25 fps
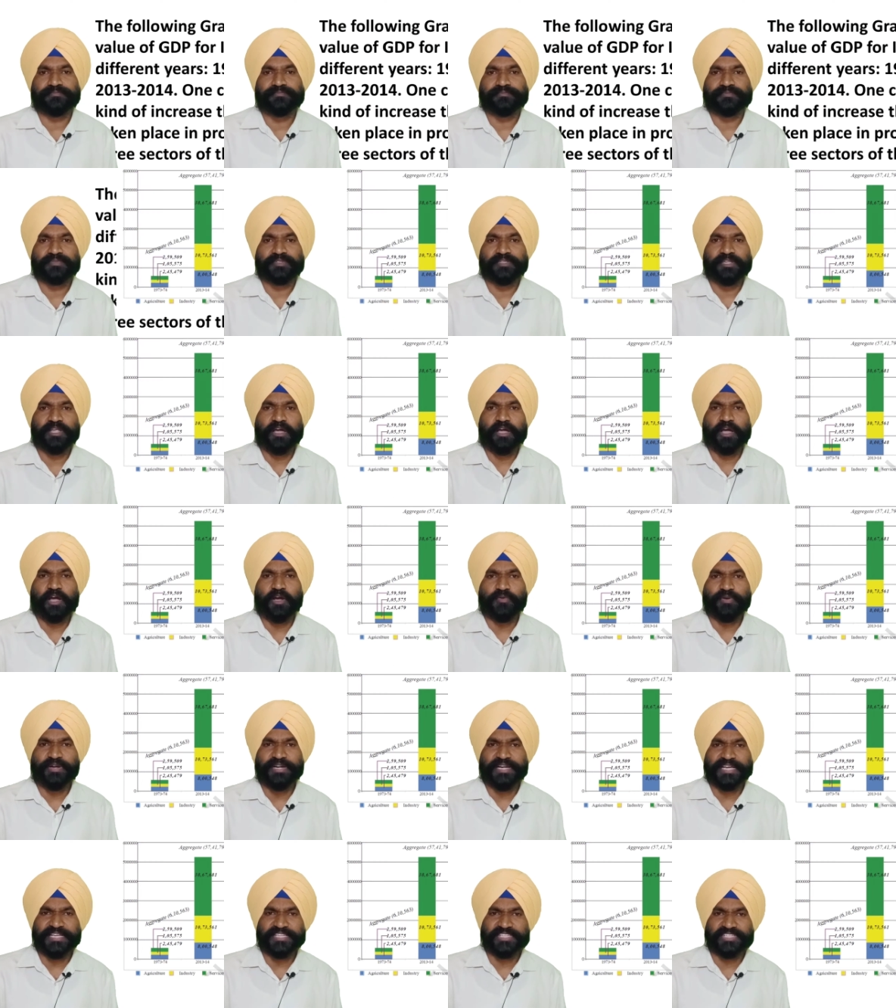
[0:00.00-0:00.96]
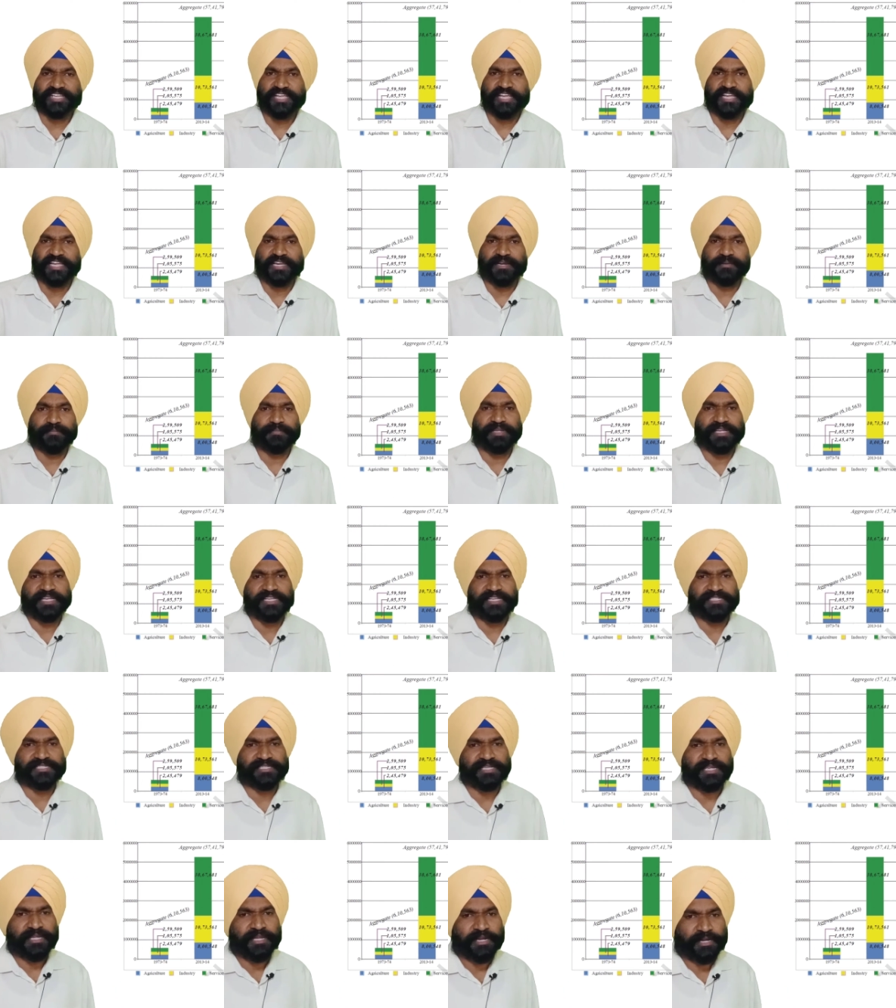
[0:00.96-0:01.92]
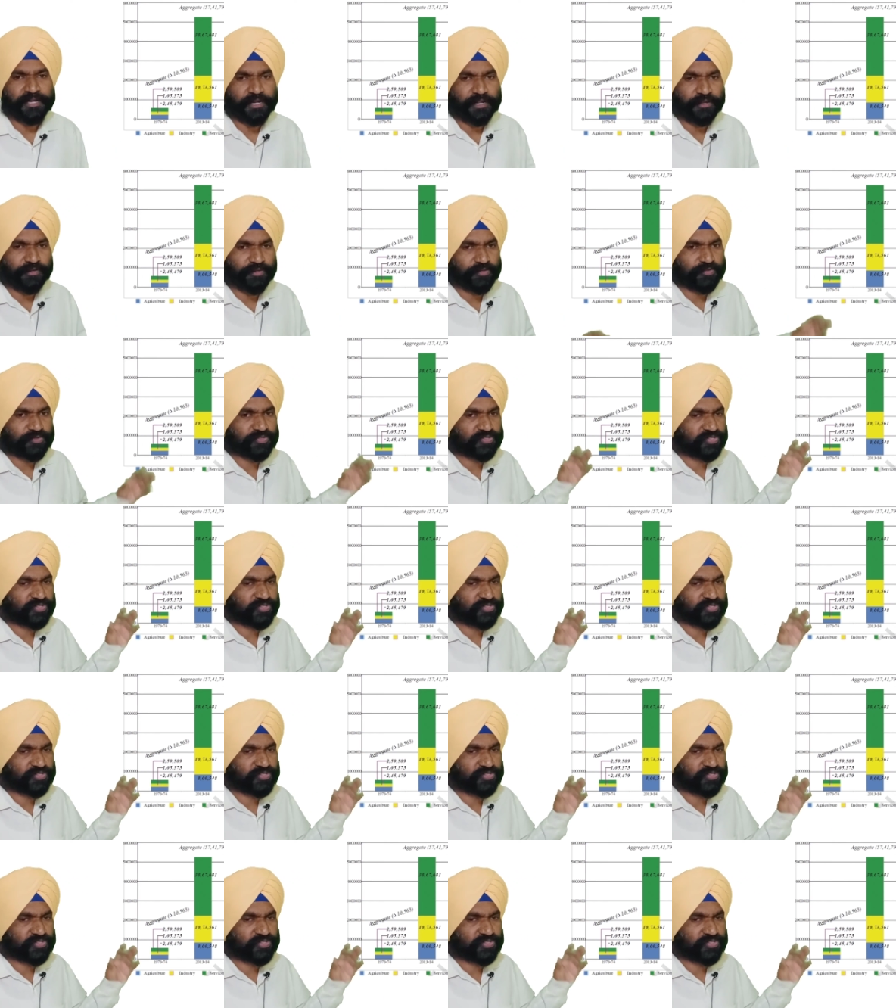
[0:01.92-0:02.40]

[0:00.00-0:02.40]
Now how it has taken place? Now you see